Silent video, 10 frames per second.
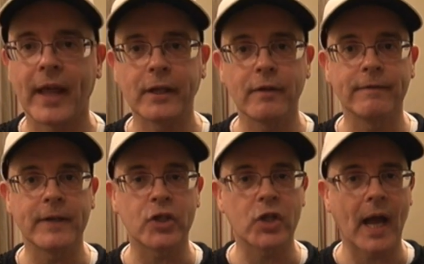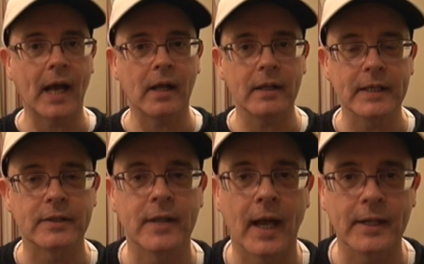Thank you, Vishal.
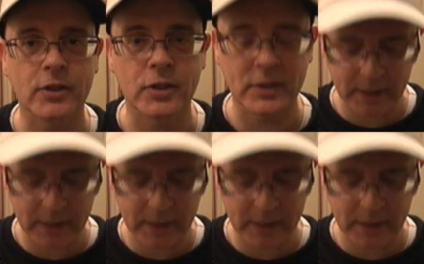It's nice to